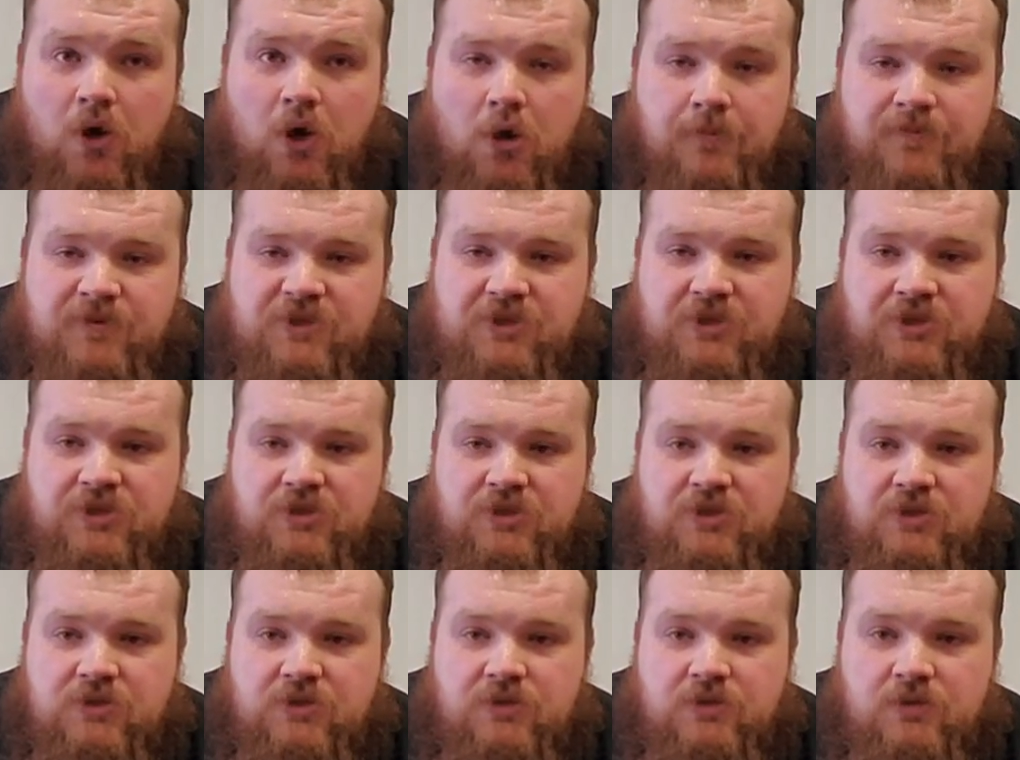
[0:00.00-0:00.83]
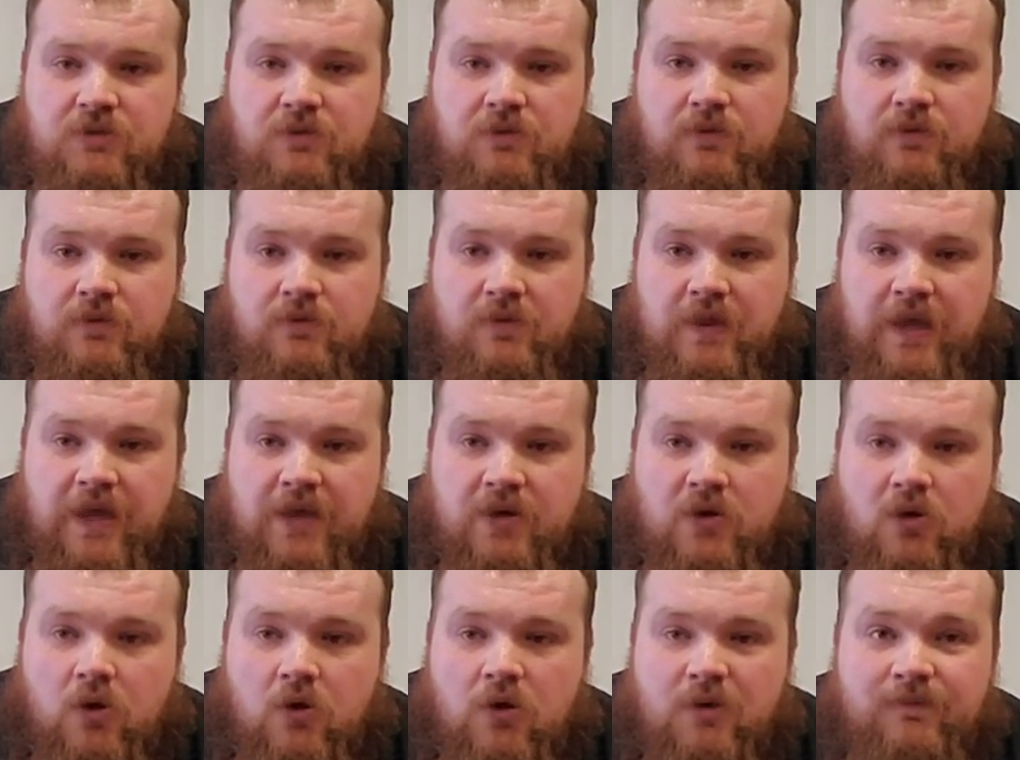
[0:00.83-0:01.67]
options
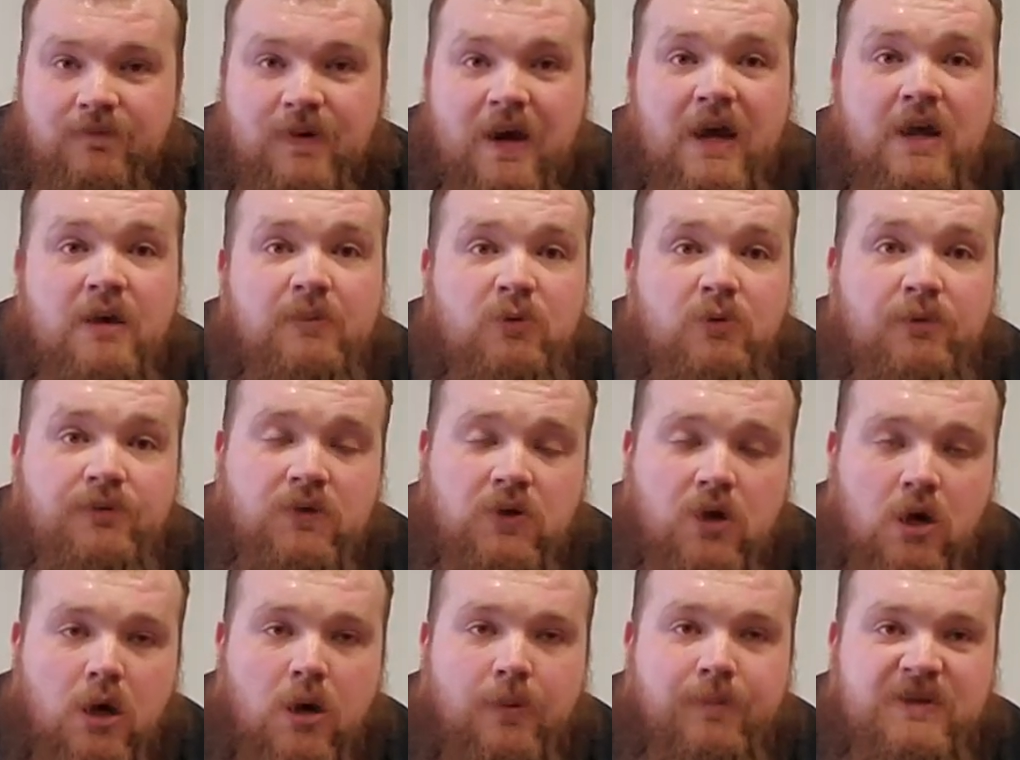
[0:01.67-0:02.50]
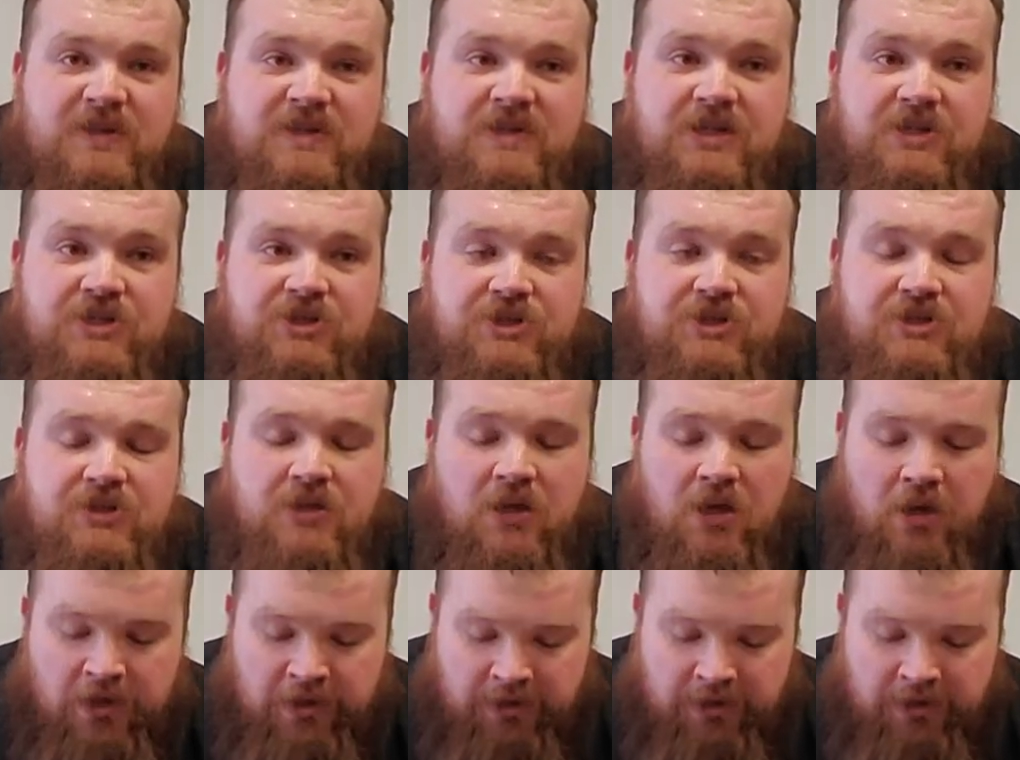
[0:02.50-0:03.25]
that are viable for competition